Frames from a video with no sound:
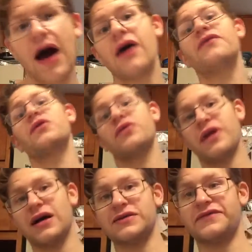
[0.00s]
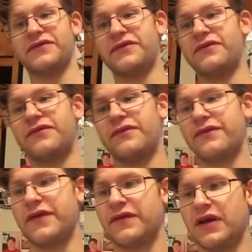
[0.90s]
of
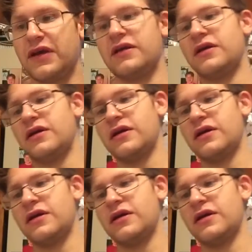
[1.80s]
2015.